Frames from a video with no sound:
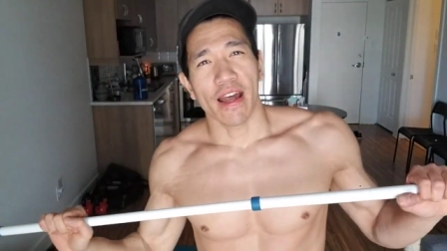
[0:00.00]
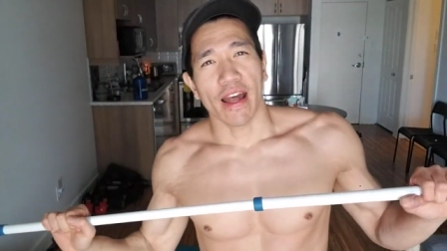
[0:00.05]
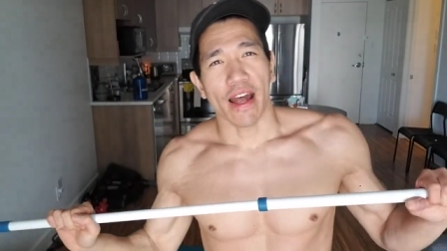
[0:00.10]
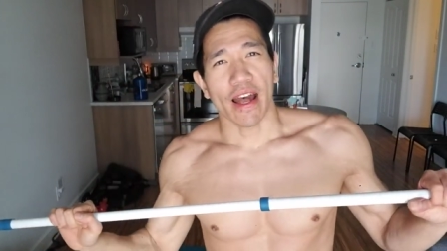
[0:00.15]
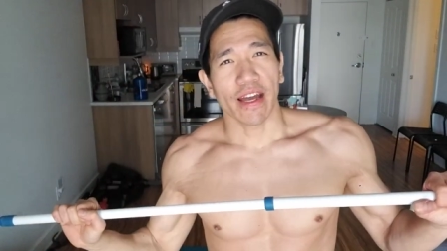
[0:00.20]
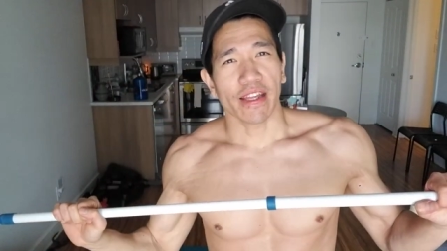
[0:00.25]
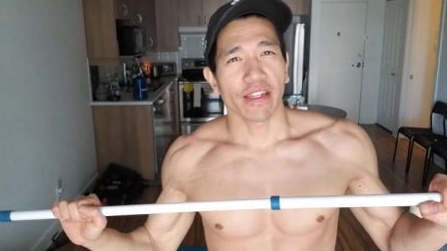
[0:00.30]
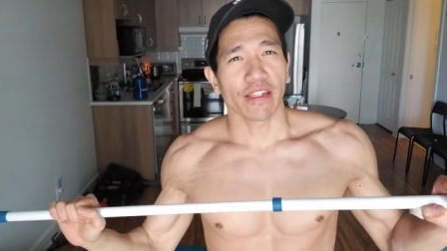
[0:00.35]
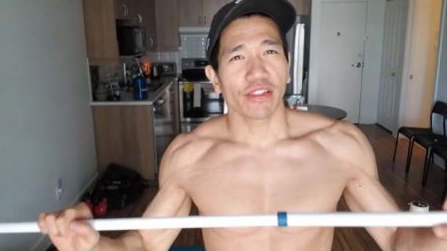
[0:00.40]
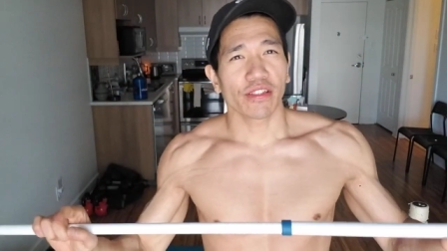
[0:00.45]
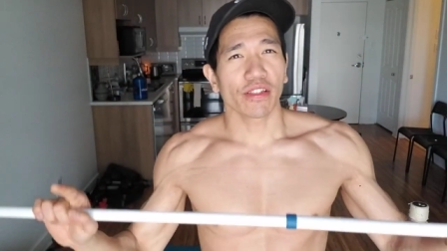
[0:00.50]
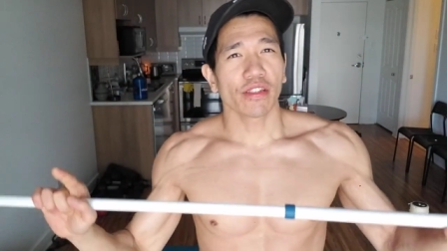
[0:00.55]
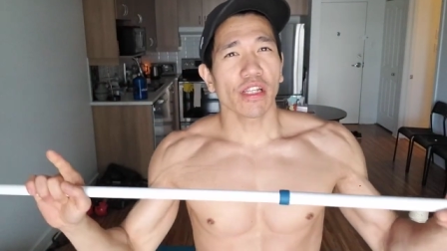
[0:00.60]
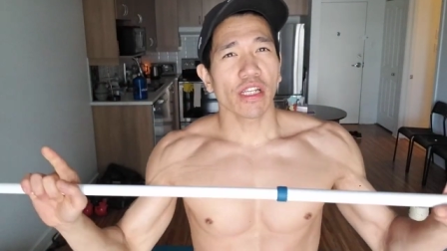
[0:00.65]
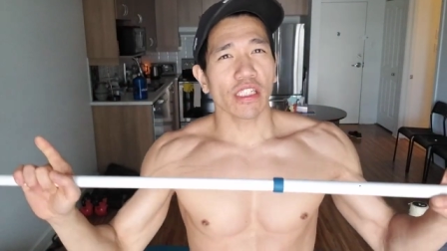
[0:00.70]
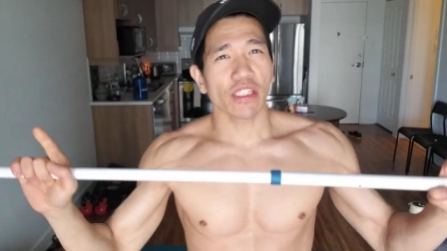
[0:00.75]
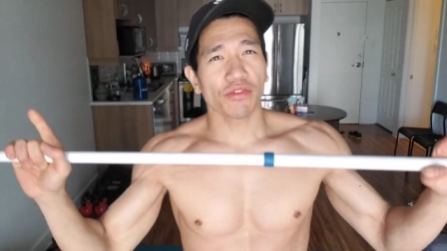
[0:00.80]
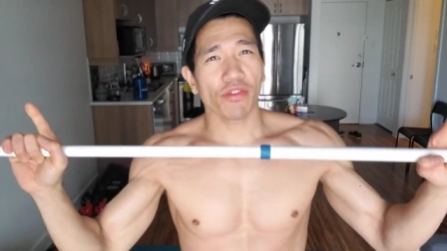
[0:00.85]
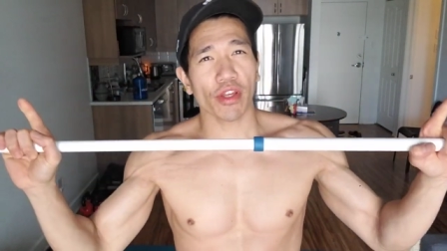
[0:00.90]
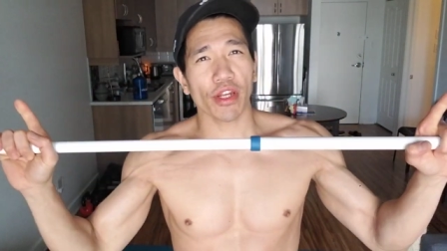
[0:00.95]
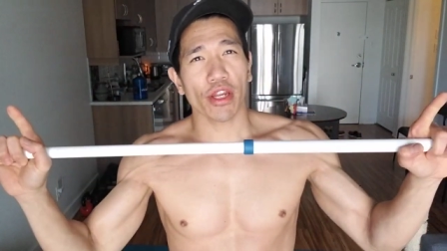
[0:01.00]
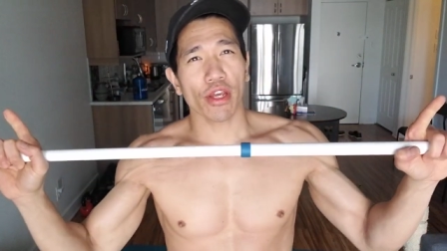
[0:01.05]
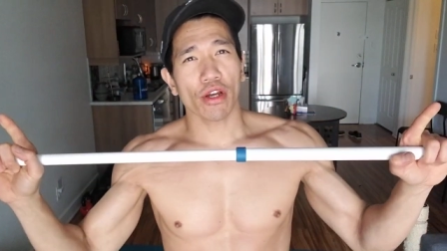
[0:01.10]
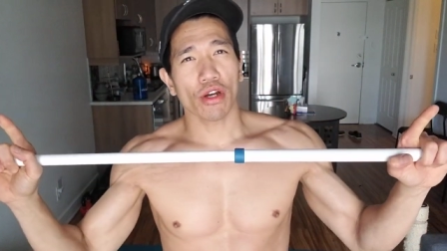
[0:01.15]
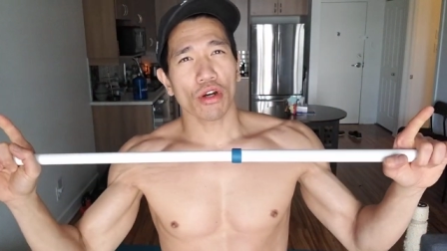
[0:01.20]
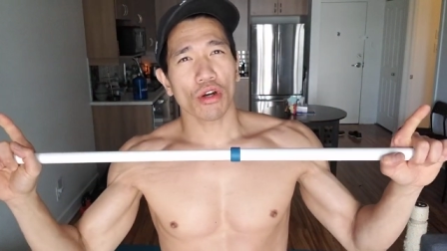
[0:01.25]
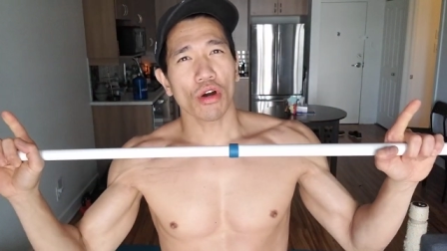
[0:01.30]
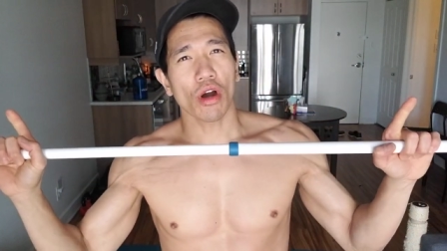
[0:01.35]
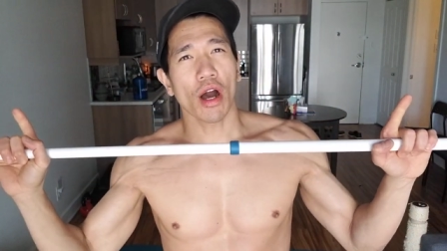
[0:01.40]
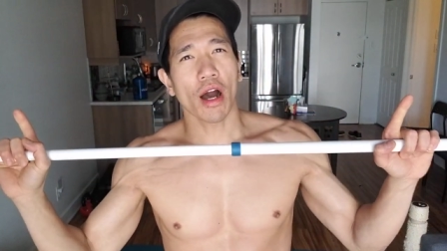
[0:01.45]
And in today's
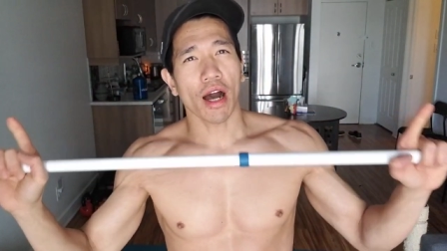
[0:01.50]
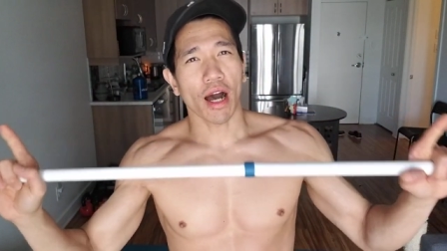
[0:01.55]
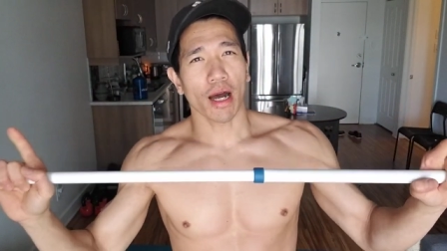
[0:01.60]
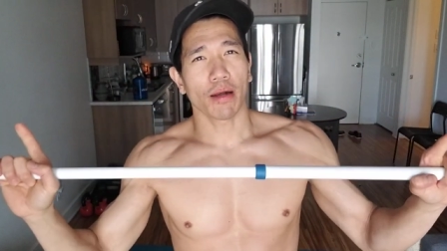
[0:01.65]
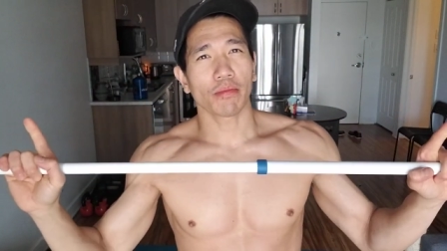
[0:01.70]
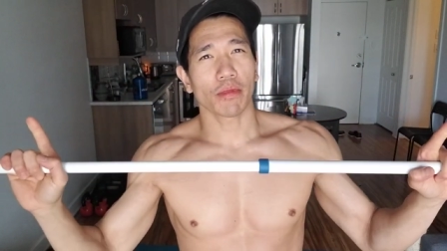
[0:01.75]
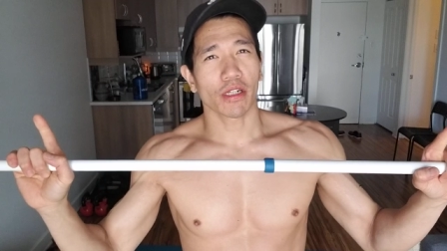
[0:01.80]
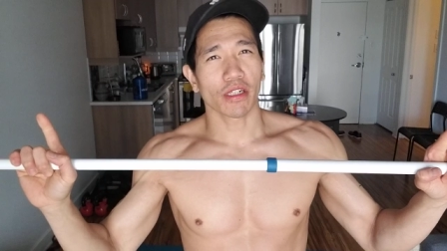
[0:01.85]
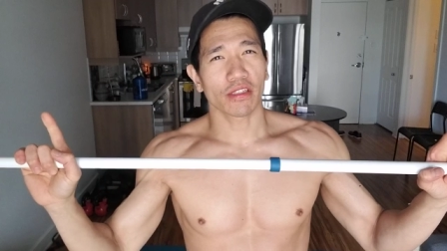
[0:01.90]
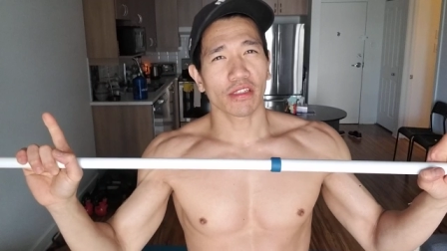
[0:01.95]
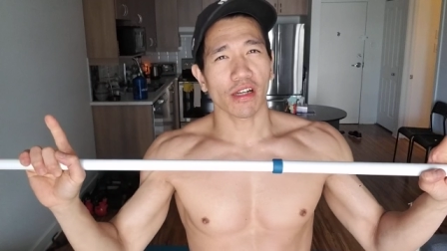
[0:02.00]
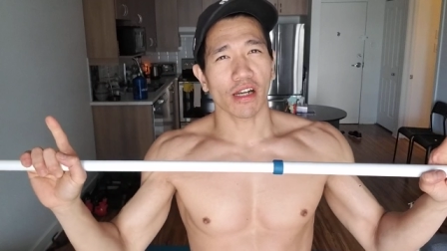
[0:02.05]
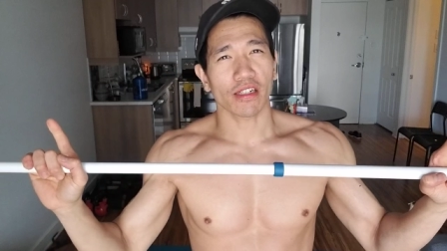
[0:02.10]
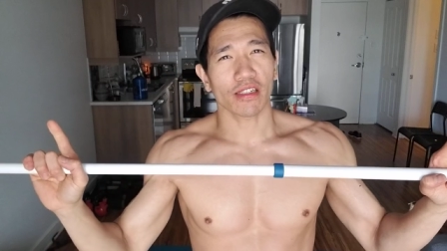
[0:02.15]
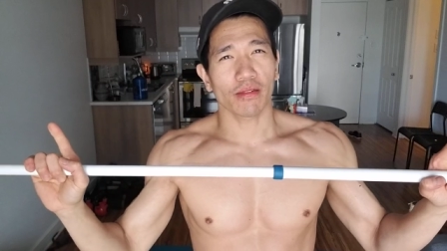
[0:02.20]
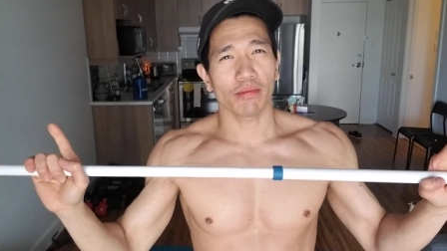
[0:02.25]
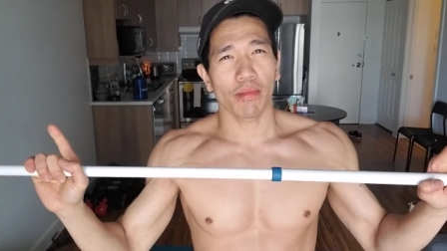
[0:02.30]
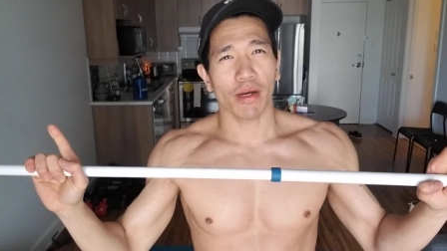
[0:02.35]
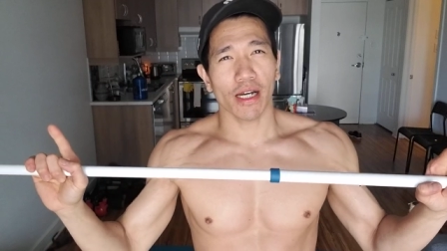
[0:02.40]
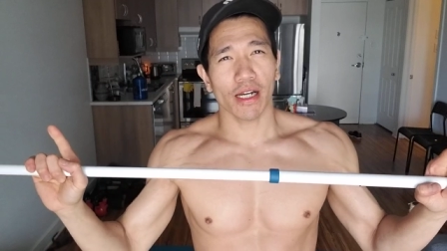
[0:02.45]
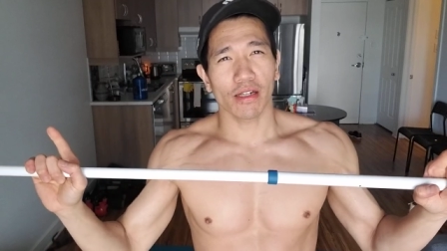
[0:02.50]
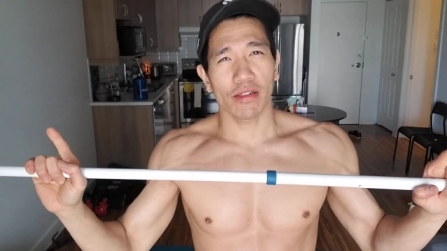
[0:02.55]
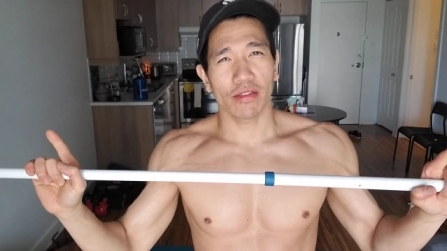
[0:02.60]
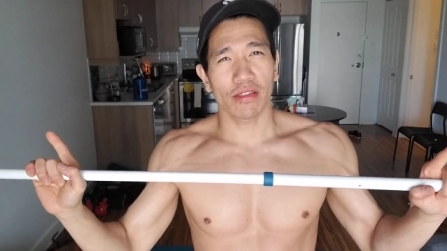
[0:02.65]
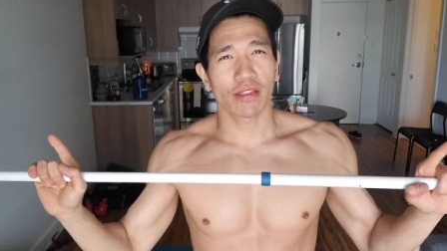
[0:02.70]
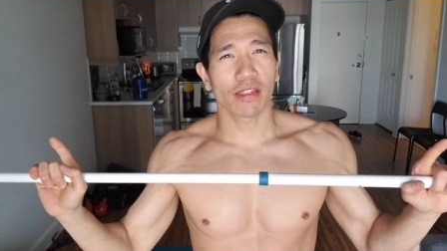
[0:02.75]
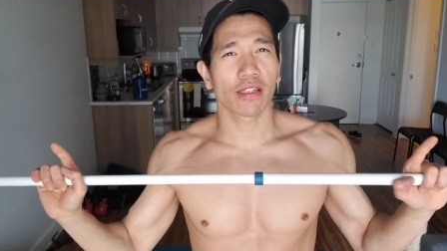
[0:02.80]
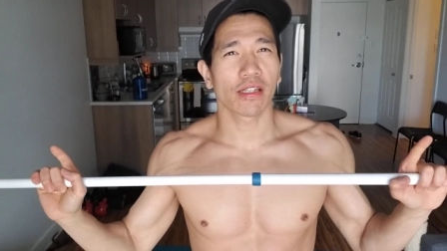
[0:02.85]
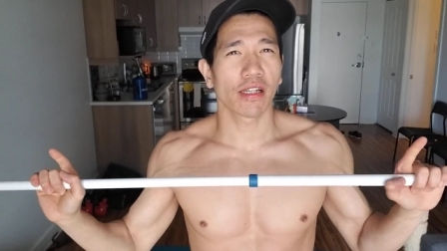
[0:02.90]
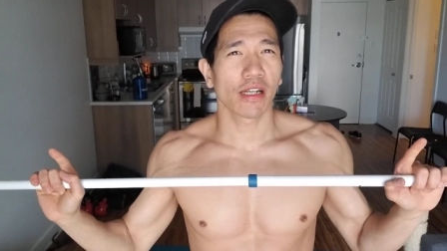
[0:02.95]
video, I'm gonna talk
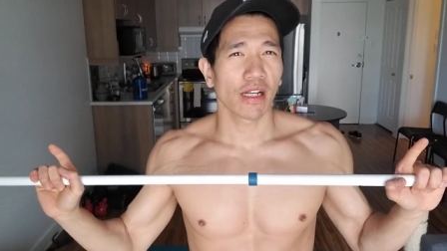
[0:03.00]
about